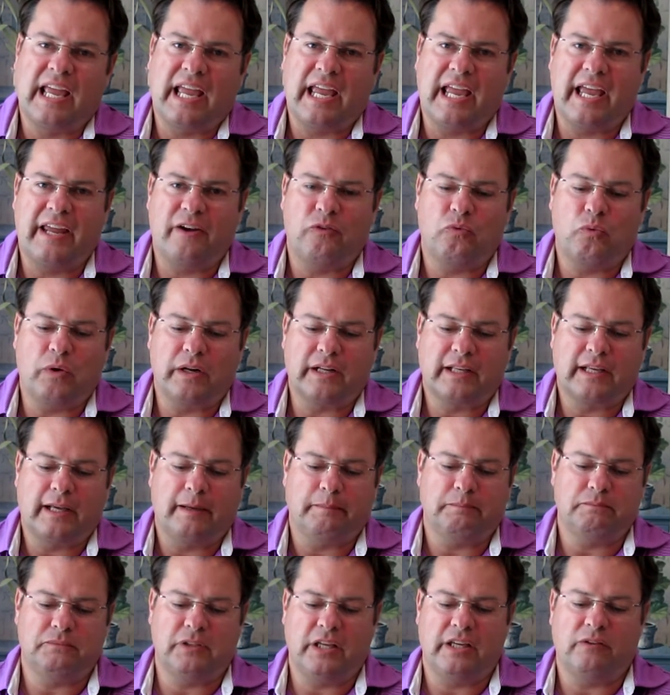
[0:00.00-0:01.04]
and
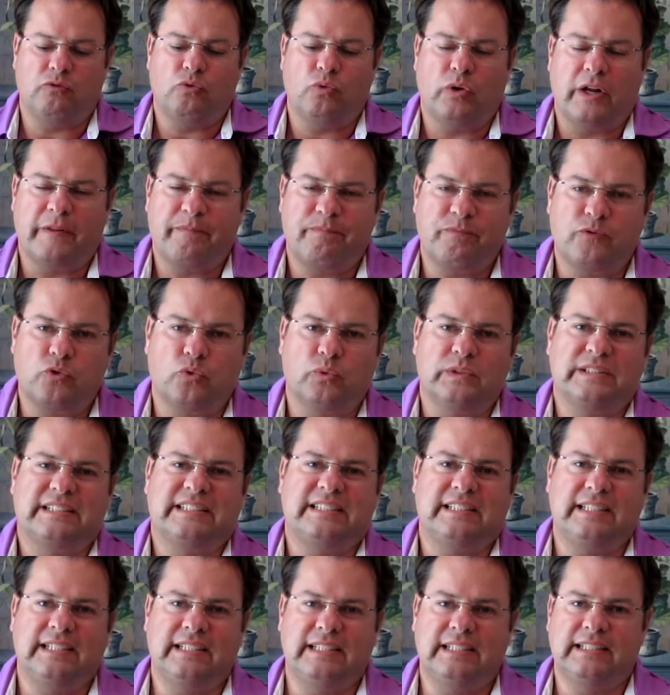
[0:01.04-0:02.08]
what
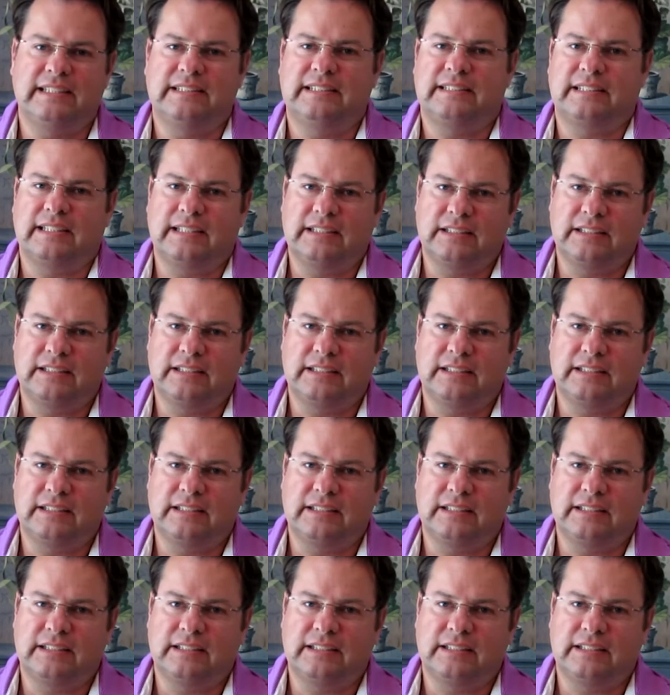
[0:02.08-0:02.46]
recedes